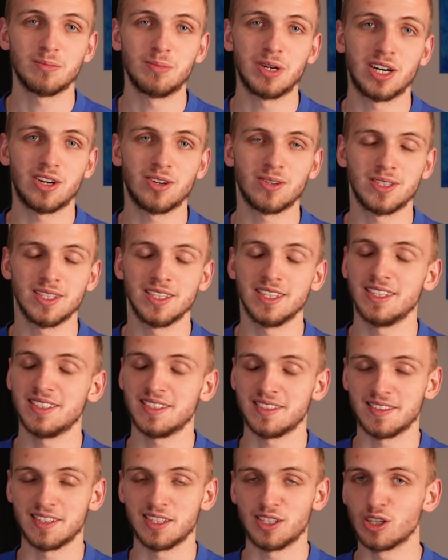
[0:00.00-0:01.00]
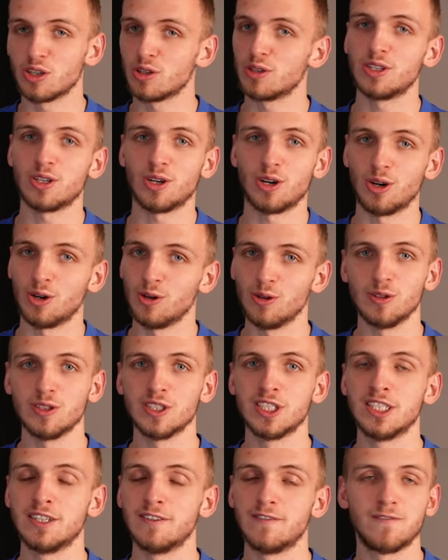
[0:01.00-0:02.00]
about is the good
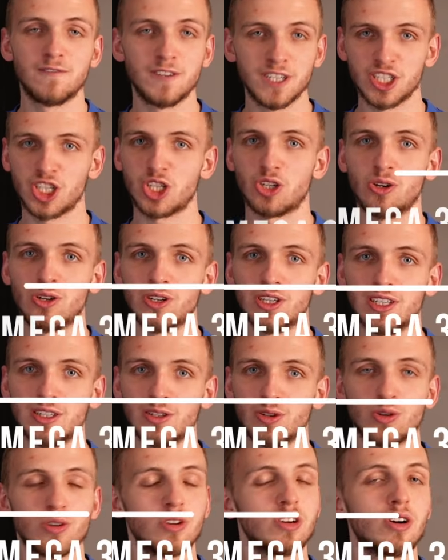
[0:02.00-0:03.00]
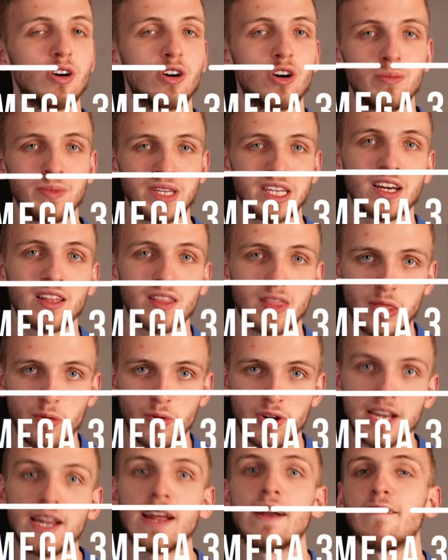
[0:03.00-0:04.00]
old fish oil or
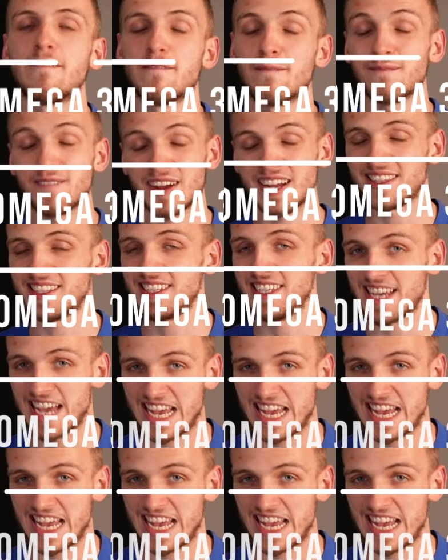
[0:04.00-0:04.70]
omega-3 fatty